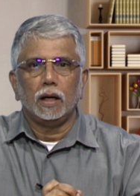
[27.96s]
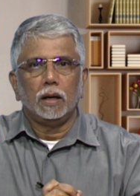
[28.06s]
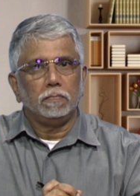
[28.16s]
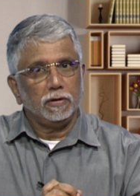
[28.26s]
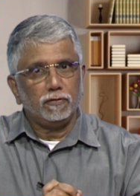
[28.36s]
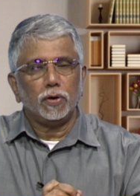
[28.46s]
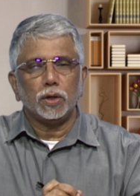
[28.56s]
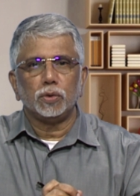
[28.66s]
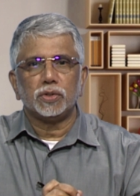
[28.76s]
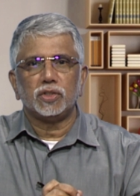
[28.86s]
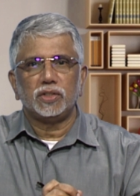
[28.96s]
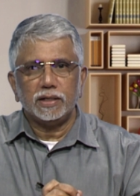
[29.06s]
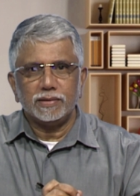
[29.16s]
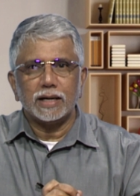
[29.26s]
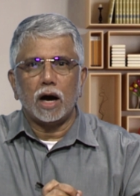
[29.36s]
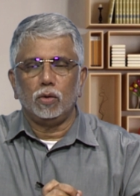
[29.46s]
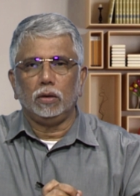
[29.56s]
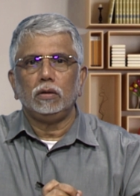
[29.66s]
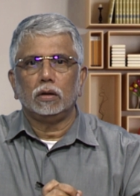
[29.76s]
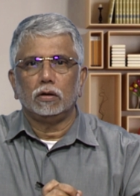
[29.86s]
Before you sit
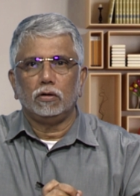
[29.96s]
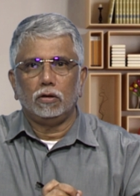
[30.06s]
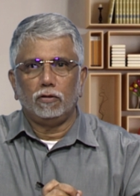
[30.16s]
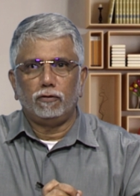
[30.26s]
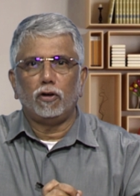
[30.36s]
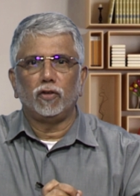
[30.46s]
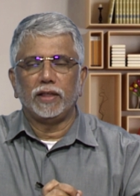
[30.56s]
down for the